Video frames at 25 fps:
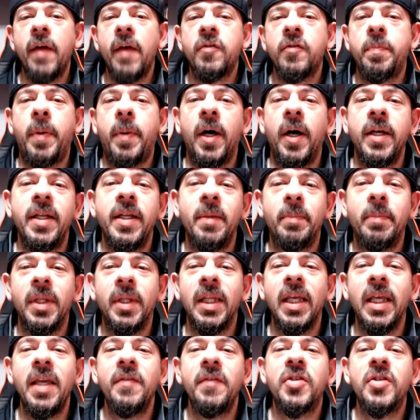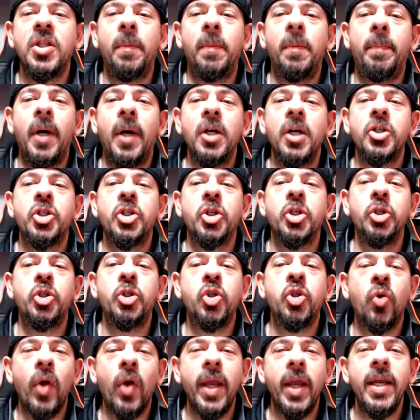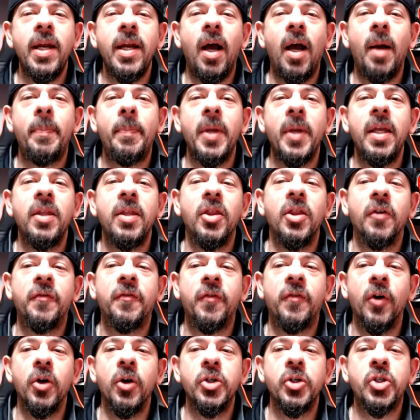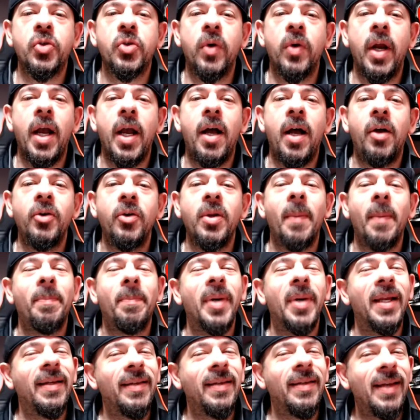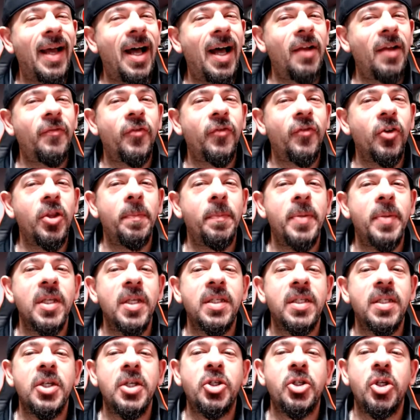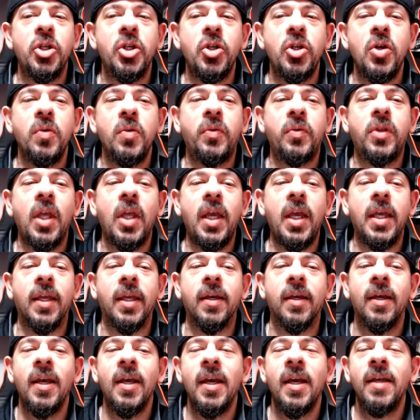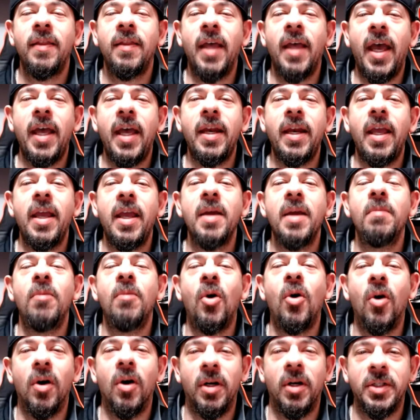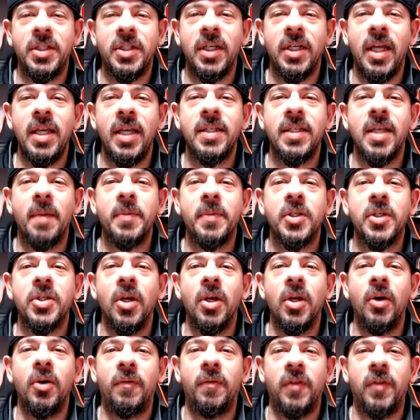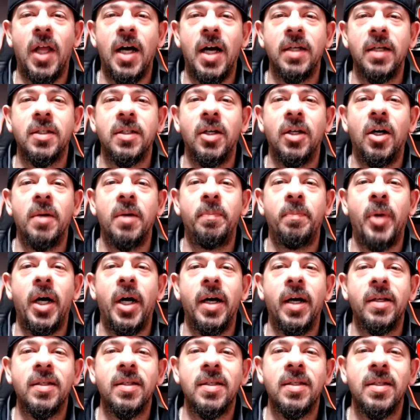pundit believes the Bucs should trade up in the first round, but not for the position you'd think. That and more on today's episode of Locked On Bucs.